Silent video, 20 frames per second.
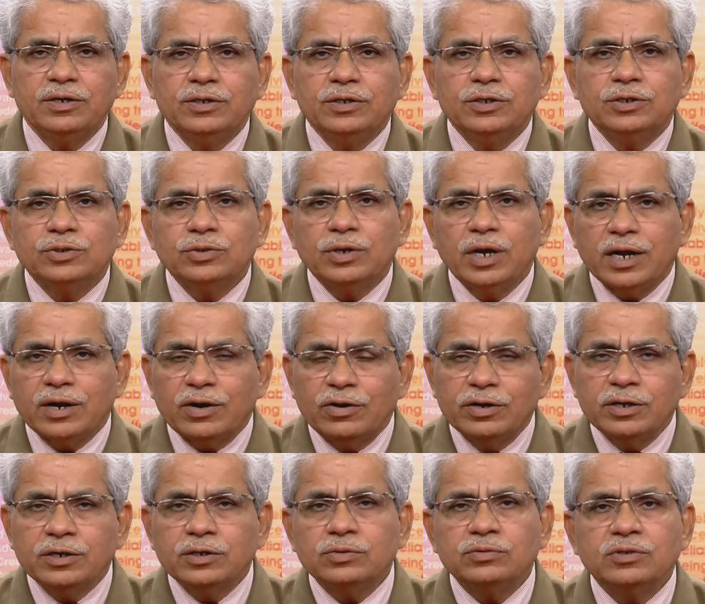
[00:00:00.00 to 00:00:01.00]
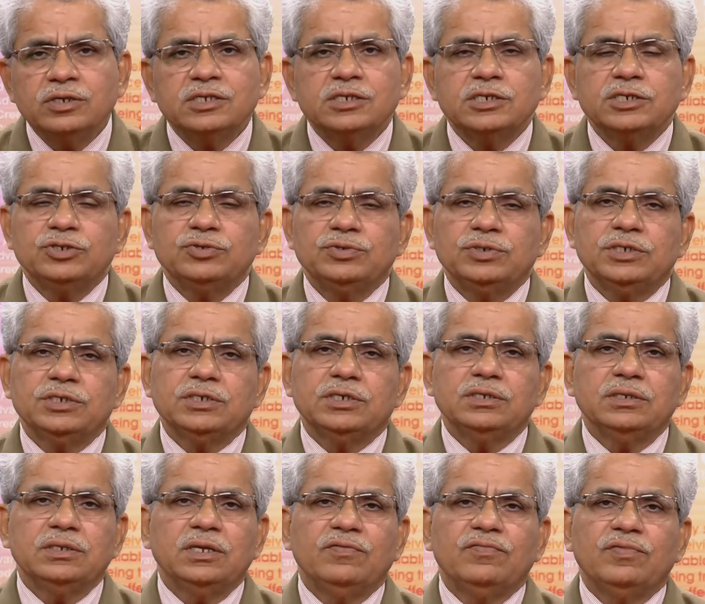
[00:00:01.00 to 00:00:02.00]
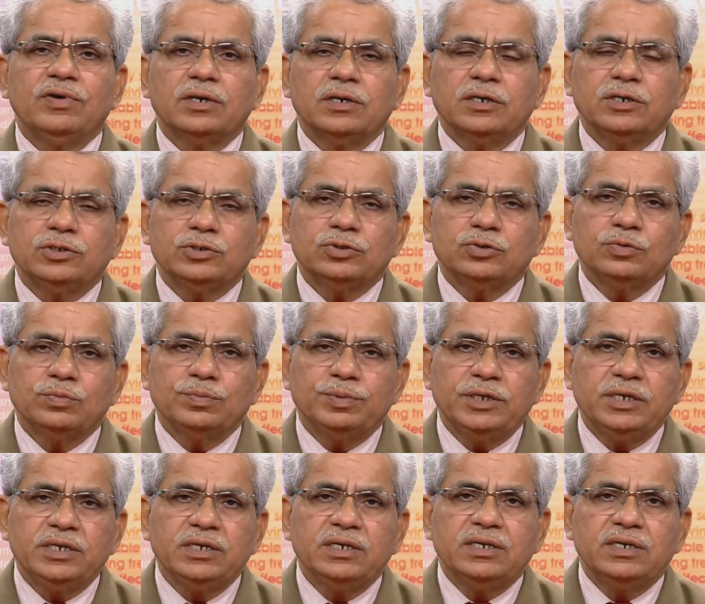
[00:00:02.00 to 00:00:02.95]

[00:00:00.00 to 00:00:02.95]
So according to the situation, the workers should be